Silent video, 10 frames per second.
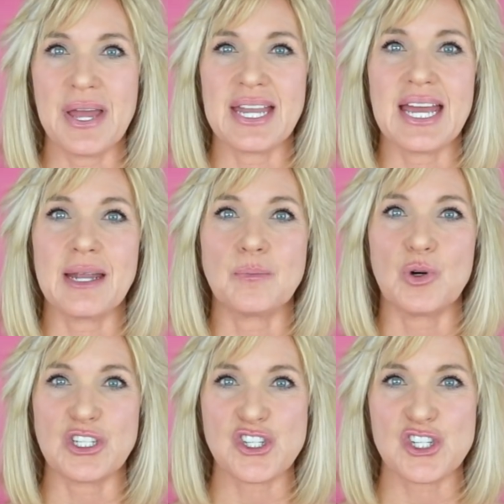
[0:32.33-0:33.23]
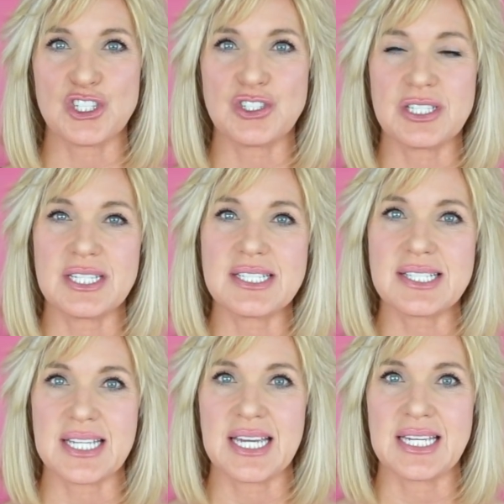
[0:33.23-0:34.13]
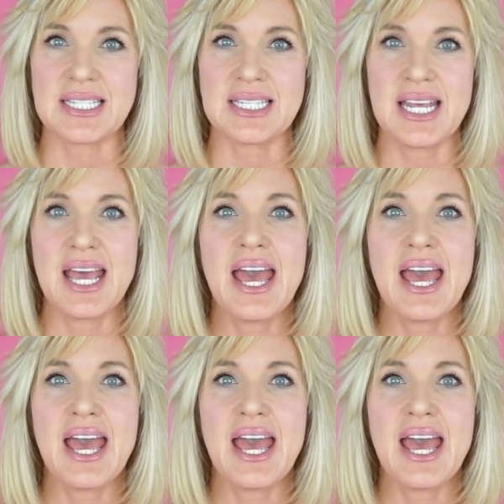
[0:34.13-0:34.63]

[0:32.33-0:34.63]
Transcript: and add moisture to the skin,